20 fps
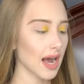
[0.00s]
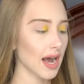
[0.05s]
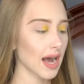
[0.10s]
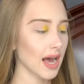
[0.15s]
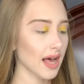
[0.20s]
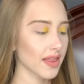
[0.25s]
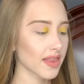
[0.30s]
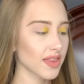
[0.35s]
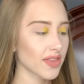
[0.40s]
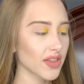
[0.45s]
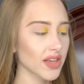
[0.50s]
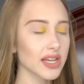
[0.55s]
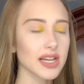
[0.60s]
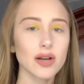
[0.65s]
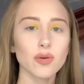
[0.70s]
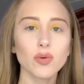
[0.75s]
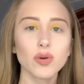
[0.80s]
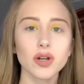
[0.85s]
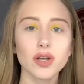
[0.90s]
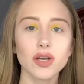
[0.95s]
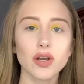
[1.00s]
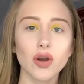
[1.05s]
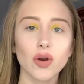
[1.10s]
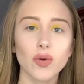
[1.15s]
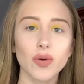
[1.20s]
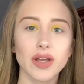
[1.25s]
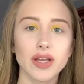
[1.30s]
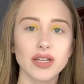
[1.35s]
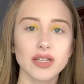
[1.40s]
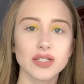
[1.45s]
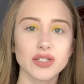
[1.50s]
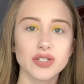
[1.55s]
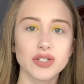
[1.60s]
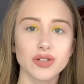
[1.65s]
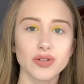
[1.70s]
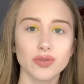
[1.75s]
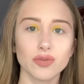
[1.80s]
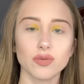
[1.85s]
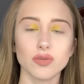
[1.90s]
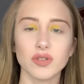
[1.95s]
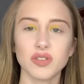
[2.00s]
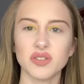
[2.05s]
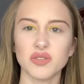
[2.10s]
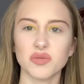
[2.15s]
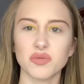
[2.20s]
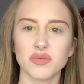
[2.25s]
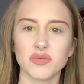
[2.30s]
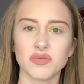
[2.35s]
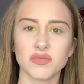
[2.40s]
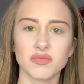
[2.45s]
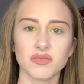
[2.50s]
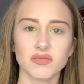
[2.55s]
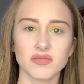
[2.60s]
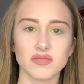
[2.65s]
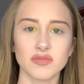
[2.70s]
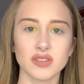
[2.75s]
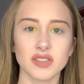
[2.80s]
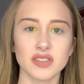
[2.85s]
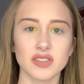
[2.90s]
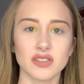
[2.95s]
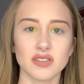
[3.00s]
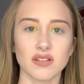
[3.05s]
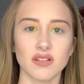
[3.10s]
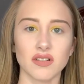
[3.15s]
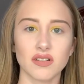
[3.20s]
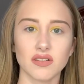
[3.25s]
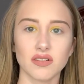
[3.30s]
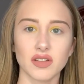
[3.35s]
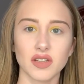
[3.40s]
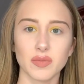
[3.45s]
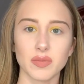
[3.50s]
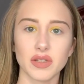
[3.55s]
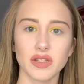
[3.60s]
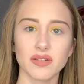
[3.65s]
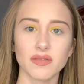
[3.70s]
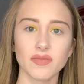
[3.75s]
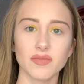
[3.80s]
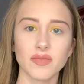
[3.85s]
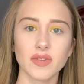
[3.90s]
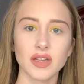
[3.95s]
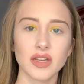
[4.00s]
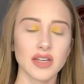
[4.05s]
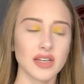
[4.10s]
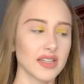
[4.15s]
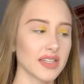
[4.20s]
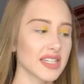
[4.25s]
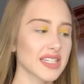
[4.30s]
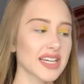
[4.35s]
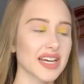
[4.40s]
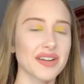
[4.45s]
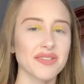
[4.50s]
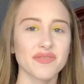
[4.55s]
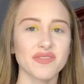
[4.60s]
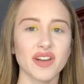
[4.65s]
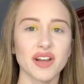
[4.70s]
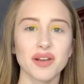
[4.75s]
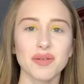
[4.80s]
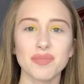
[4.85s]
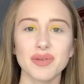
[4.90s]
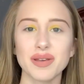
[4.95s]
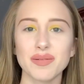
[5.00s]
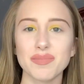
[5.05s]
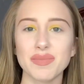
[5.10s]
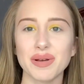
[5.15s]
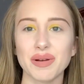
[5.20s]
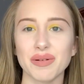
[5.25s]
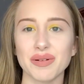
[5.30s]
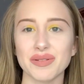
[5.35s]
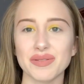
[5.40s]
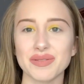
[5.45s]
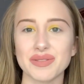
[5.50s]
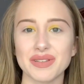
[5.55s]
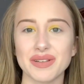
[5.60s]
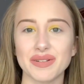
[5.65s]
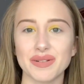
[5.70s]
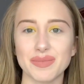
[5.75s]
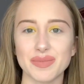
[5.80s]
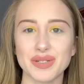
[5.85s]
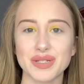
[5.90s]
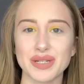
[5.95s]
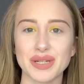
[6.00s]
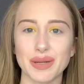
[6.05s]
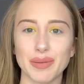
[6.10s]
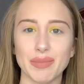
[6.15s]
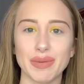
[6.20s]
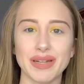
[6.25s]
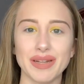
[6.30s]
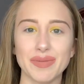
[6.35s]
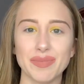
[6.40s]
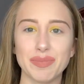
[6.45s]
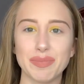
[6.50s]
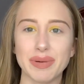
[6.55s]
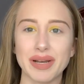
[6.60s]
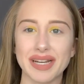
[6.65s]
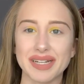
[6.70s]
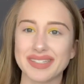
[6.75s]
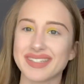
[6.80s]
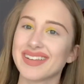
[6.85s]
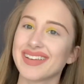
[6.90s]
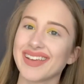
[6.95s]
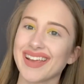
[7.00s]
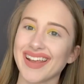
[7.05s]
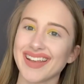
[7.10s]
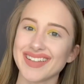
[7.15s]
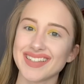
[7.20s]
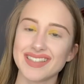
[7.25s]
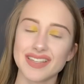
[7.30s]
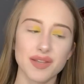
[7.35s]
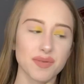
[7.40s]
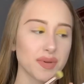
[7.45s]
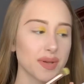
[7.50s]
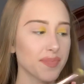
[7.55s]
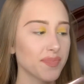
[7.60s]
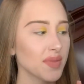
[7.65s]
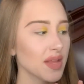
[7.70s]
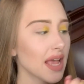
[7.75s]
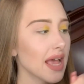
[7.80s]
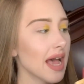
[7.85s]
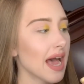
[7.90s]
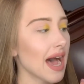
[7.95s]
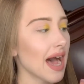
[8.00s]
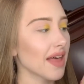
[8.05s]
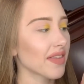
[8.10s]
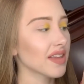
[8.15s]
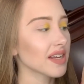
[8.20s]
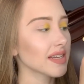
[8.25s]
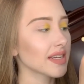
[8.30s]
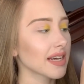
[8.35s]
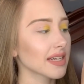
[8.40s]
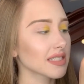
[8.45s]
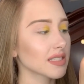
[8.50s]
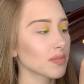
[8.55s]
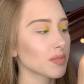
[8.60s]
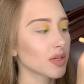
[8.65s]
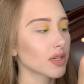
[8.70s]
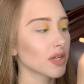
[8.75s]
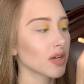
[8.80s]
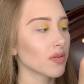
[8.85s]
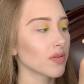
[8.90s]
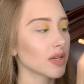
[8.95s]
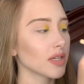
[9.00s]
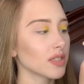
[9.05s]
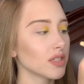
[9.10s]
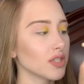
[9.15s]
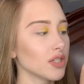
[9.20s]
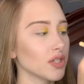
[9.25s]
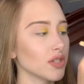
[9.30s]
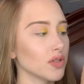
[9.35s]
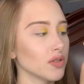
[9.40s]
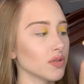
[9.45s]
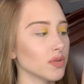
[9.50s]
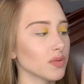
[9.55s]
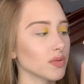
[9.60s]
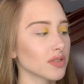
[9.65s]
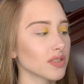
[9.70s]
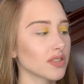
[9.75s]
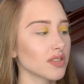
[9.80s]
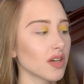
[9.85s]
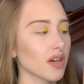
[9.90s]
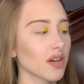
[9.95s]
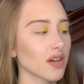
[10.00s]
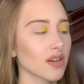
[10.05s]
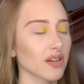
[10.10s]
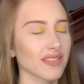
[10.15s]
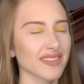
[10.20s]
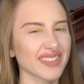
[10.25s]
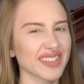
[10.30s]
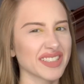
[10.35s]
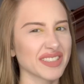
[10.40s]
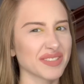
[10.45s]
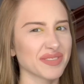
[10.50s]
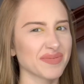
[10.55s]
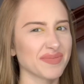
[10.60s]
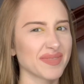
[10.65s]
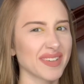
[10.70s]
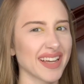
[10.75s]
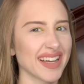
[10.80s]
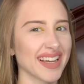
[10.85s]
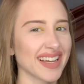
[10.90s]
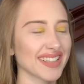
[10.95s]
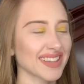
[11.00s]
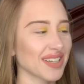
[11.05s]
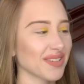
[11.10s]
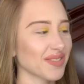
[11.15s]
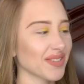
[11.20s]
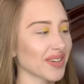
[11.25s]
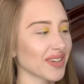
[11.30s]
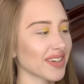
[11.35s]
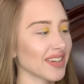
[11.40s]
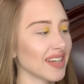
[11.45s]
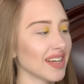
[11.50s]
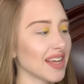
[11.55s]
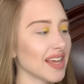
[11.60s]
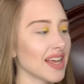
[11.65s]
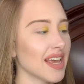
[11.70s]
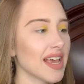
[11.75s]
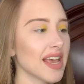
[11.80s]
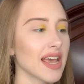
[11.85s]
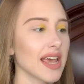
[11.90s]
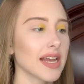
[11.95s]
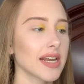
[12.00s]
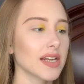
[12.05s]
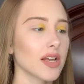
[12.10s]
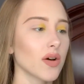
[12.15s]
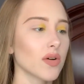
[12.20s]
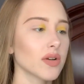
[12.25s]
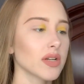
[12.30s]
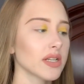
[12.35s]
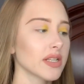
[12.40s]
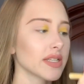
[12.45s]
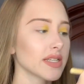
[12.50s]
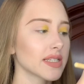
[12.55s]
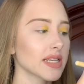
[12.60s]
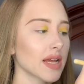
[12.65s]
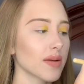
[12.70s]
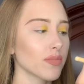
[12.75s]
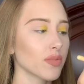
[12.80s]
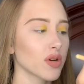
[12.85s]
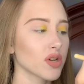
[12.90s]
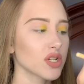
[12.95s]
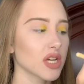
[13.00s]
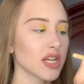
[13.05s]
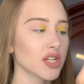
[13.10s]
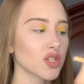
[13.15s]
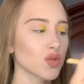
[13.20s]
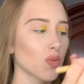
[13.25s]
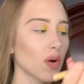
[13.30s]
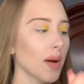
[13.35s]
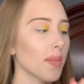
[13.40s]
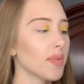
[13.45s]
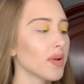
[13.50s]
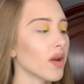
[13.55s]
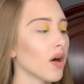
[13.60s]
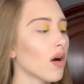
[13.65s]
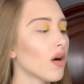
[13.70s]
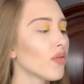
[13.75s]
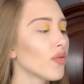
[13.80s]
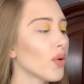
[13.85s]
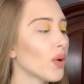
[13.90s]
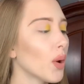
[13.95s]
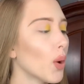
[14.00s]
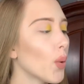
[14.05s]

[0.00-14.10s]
I think I want to go into, let's not look at me. This got a very big mirror, so I'm just going to bend it back so you can't see me. I think next I'm going to go into Suck. I hate that word. And going into the same brush, I just wiped it off.